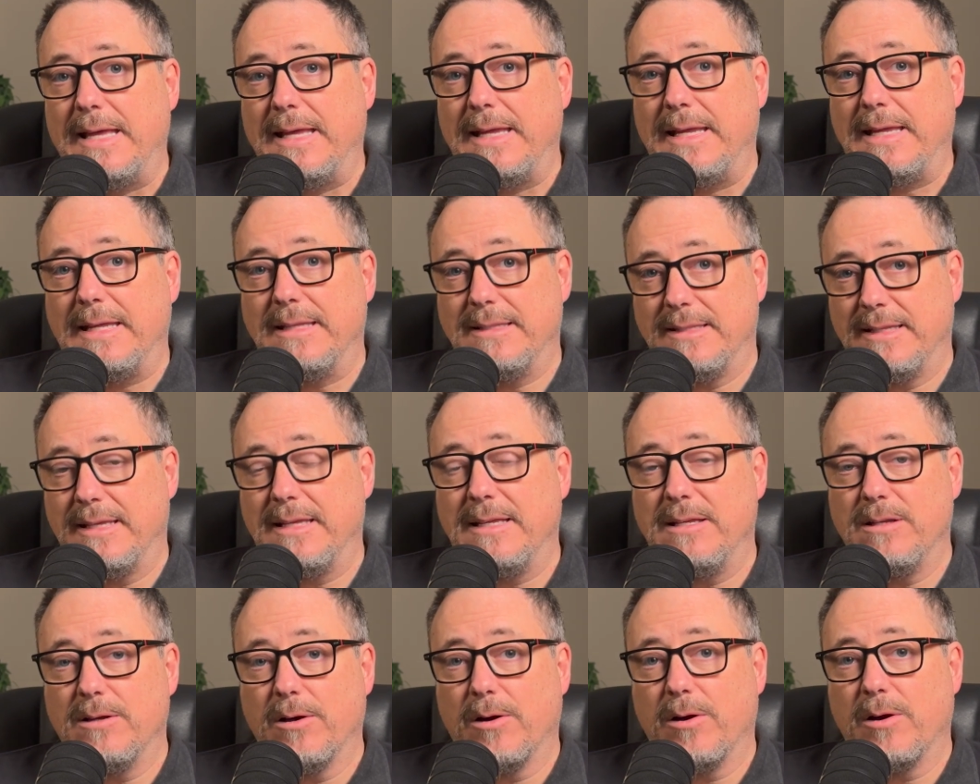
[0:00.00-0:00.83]

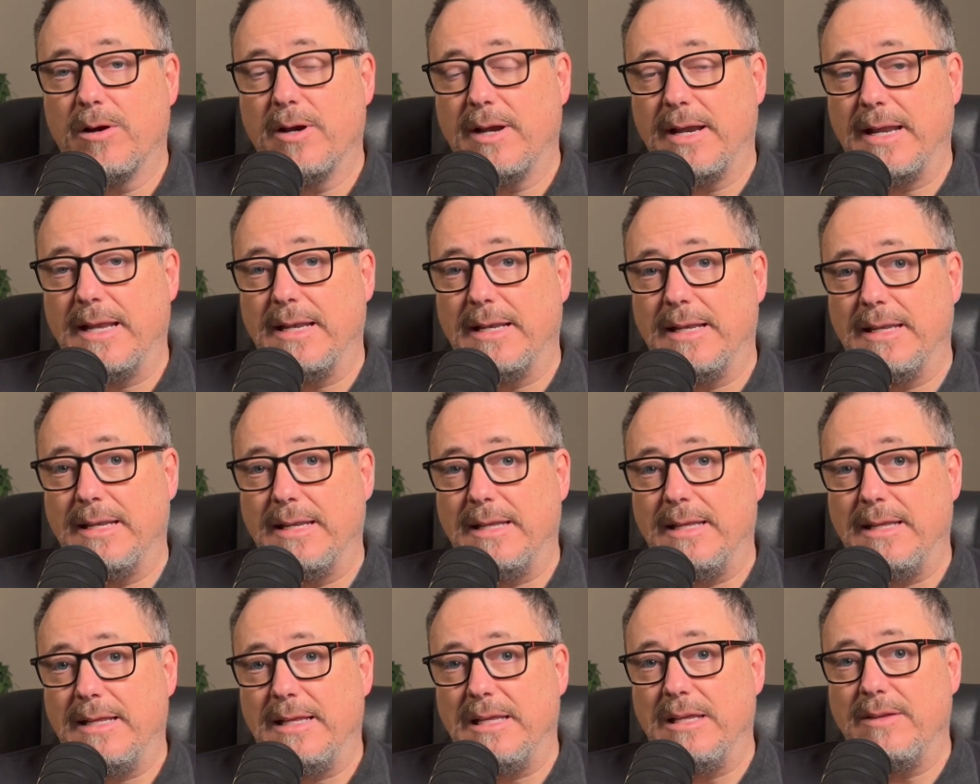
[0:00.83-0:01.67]
the ER. And
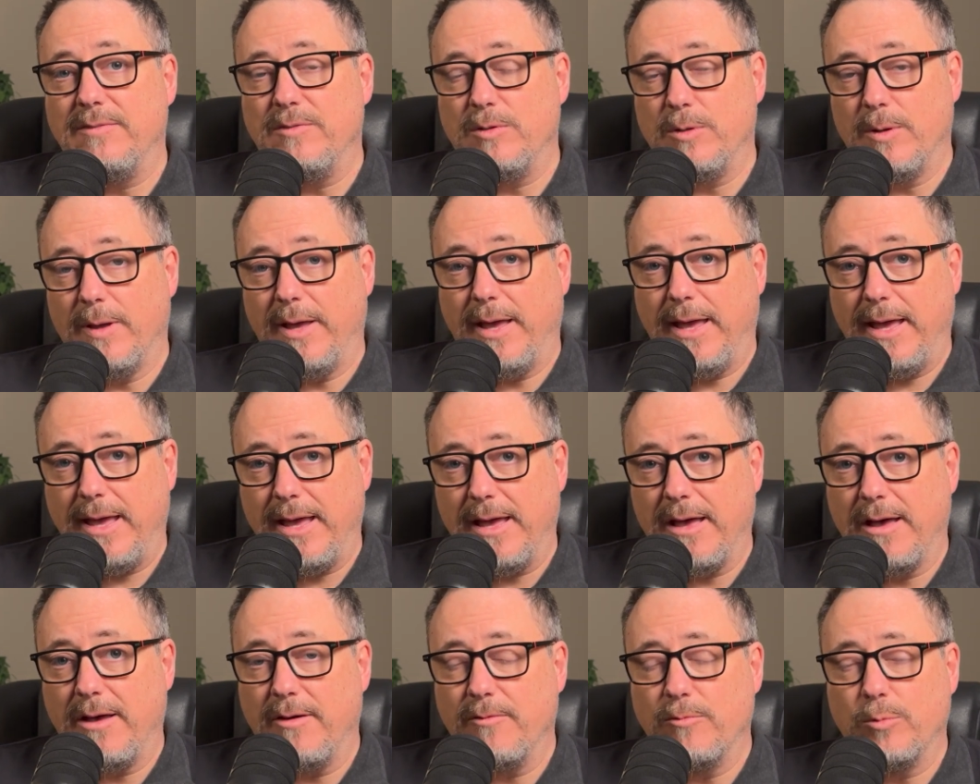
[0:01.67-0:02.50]
if you
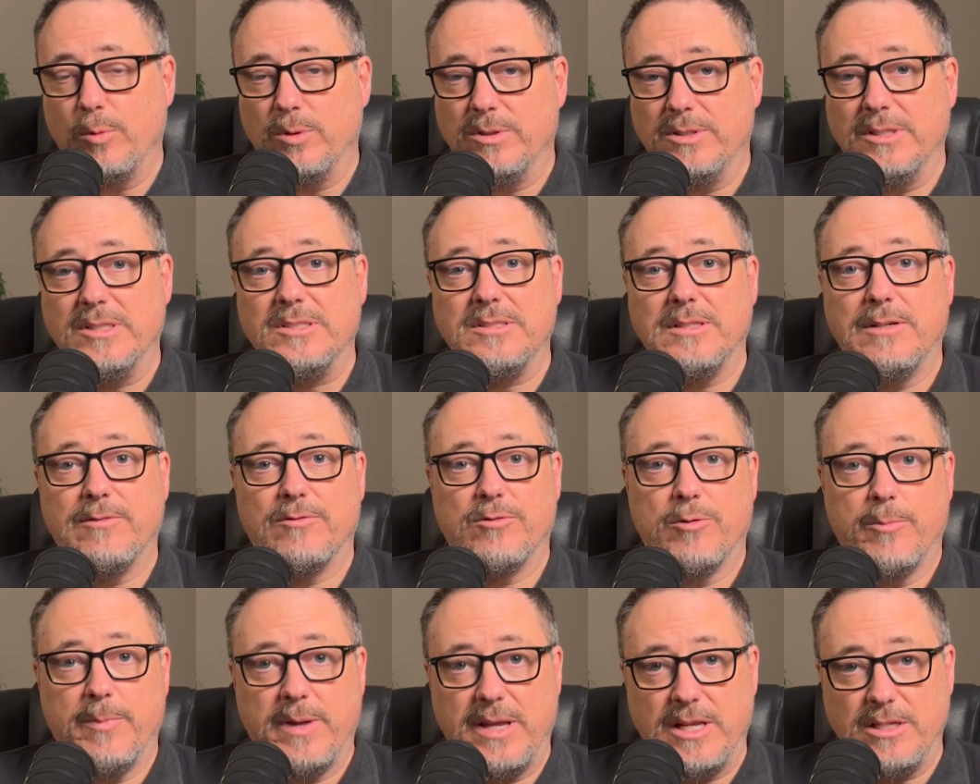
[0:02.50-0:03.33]
have, with this
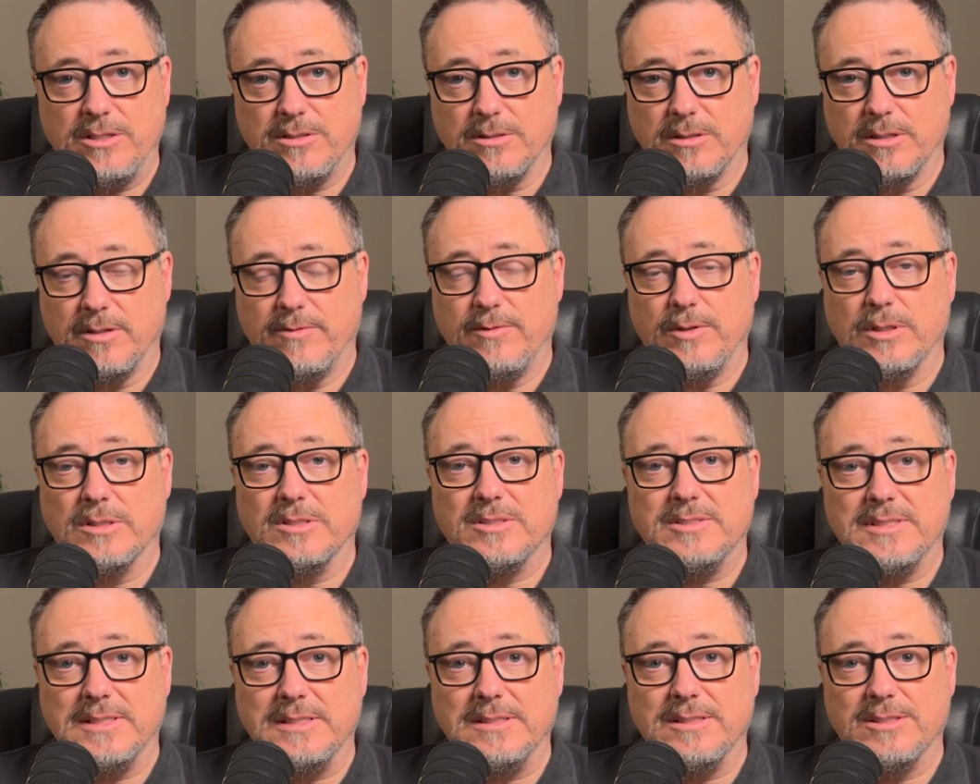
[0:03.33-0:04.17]
information, if you'd
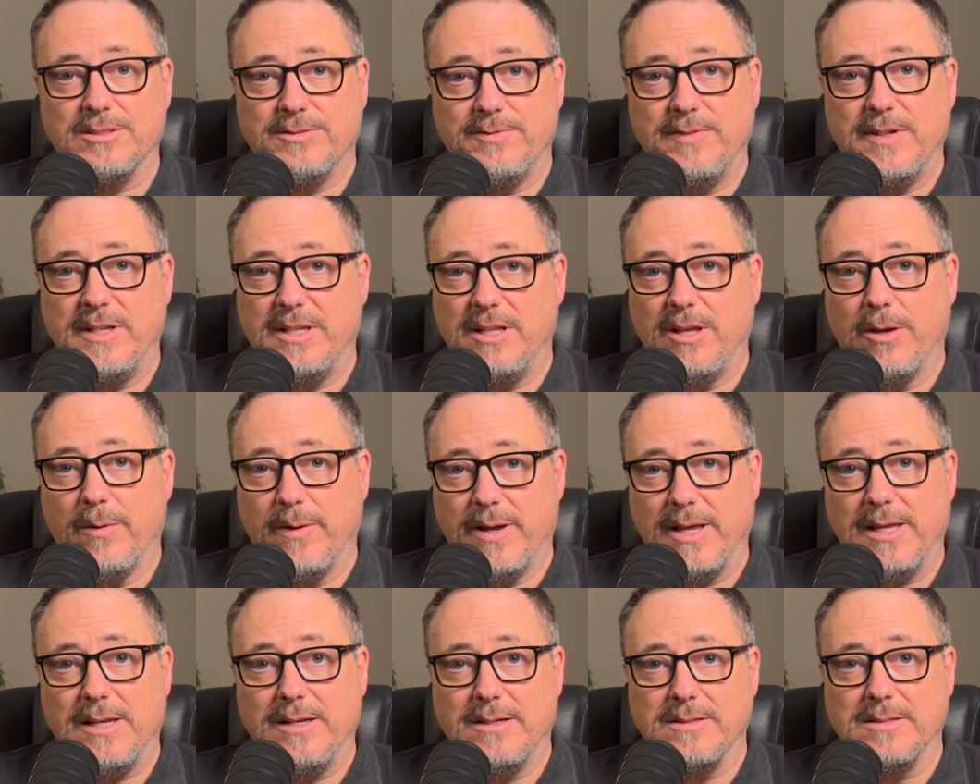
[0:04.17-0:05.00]
seen this video
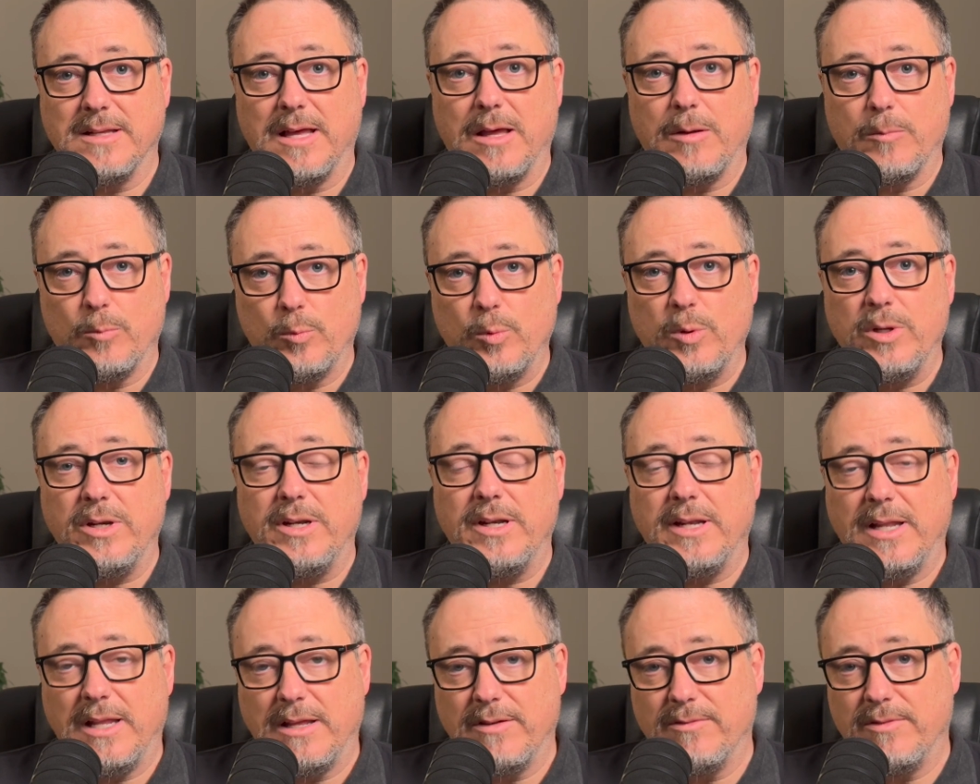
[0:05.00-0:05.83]
ahead of time, would
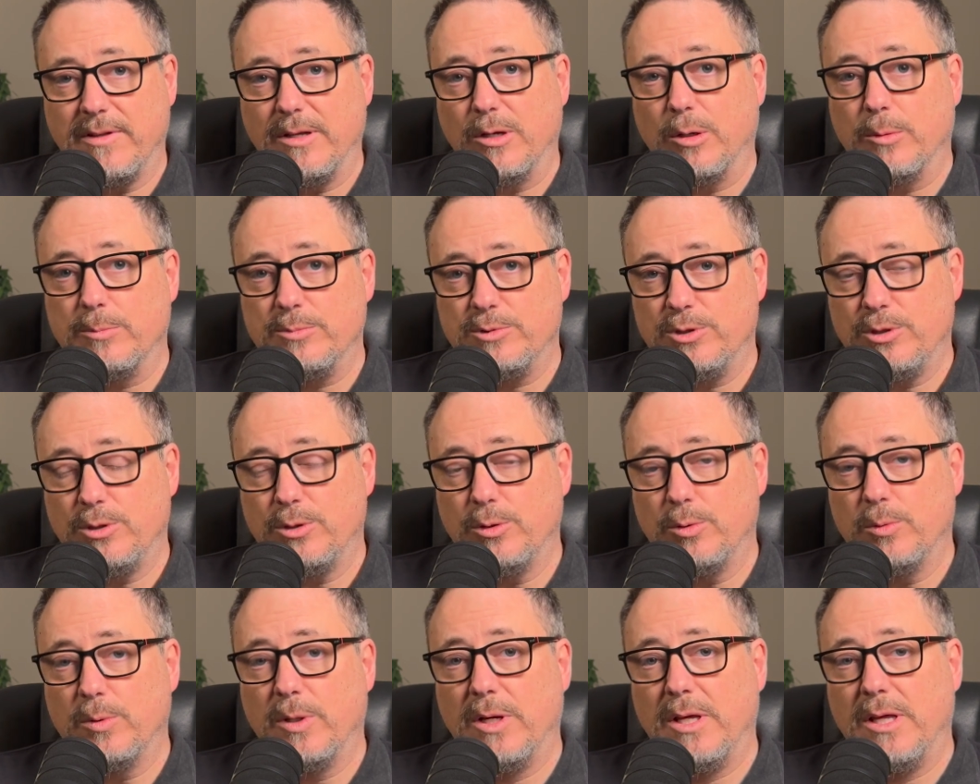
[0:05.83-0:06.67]
it have helped
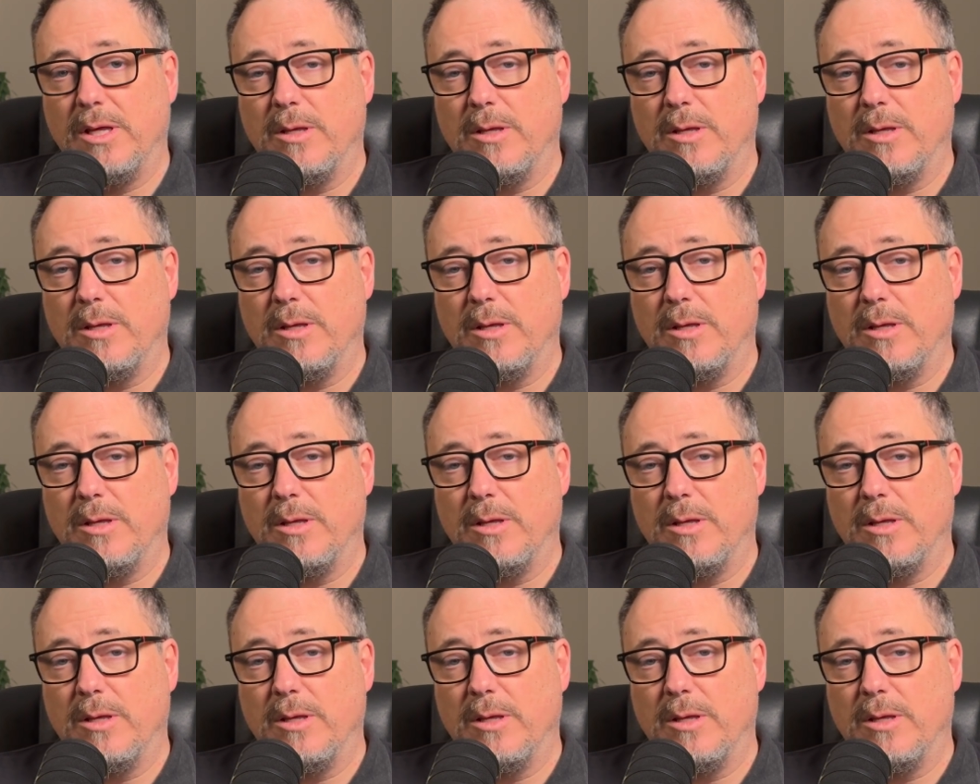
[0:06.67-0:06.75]
you